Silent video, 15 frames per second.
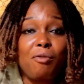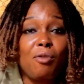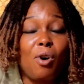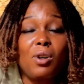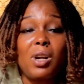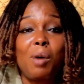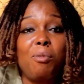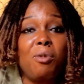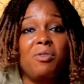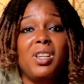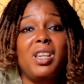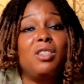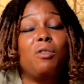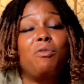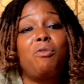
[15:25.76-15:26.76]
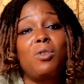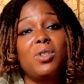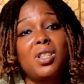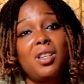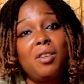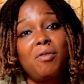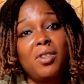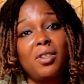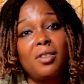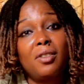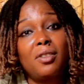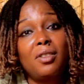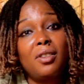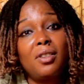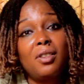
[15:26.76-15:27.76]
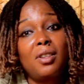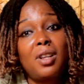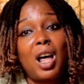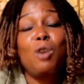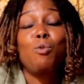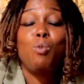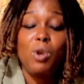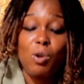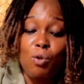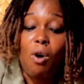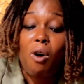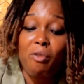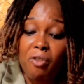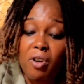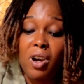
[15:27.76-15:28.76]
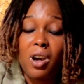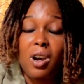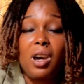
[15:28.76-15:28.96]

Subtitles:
They've gone above the age of 40 even. And we know of